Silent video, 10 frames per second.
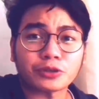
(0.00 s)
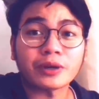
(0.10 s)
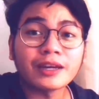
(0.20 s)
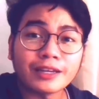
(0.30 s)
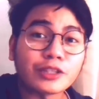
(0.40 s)
So
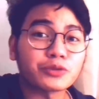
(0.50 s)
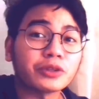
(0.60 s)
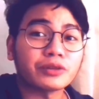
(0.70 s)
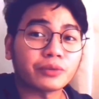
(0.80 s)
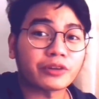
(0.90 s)
it's
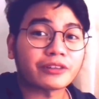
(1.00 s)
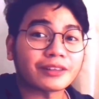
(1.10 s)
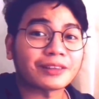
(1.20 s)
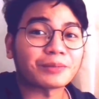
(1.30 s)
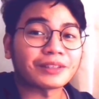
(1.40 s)
really worth
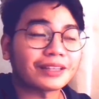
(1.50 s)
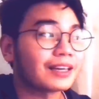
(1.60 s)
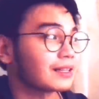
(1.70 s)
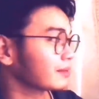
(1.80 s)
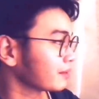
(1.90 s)
it.
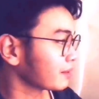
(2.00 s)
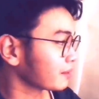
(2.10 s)
And